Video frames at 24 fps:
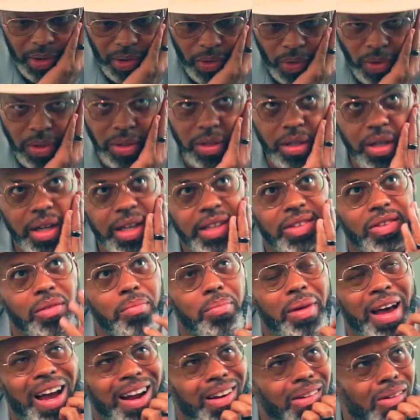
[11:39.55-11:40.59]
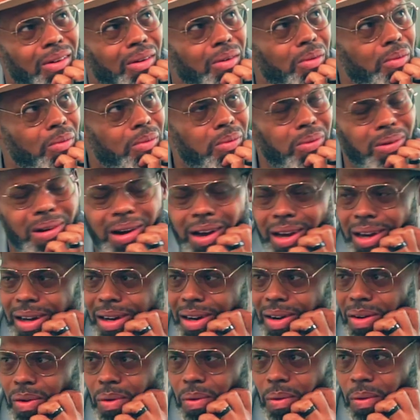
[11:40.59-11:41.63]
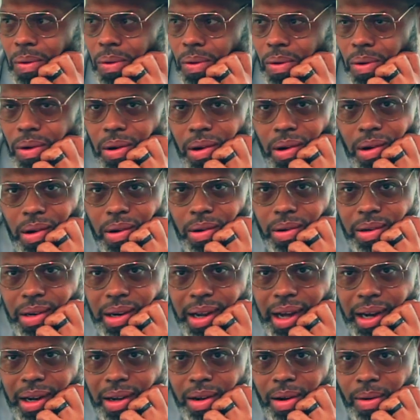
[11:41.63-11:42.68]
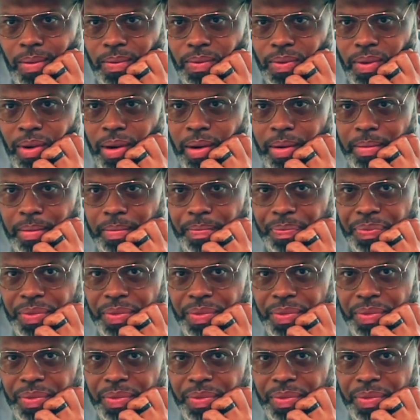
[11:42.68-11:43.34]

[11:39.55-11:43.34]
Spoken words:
or listen back going, what in the world did that come from?